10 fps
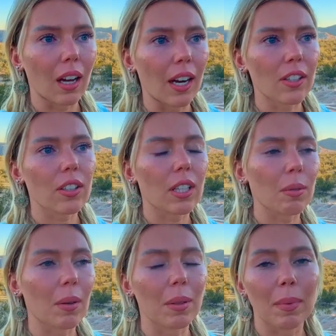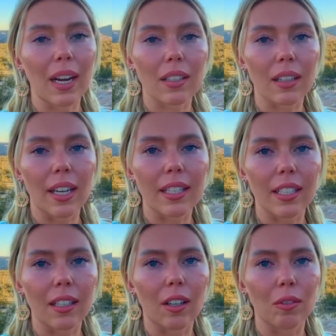I just keep coming back to the
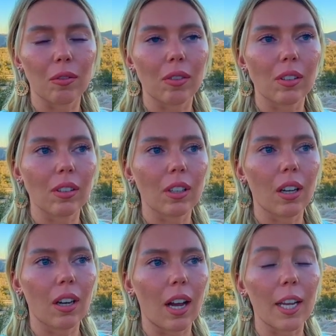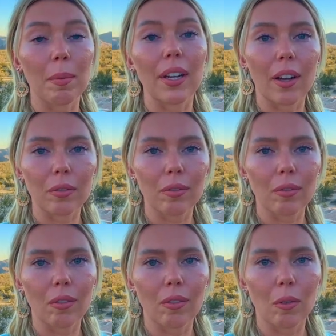idea of I am enough,
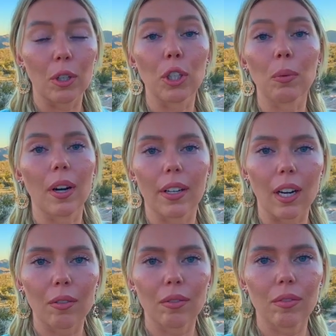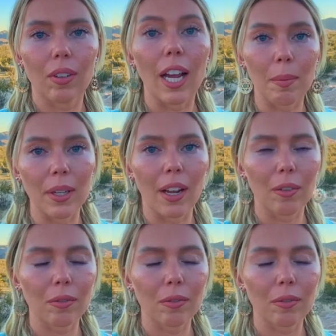or you are enough, I am enough.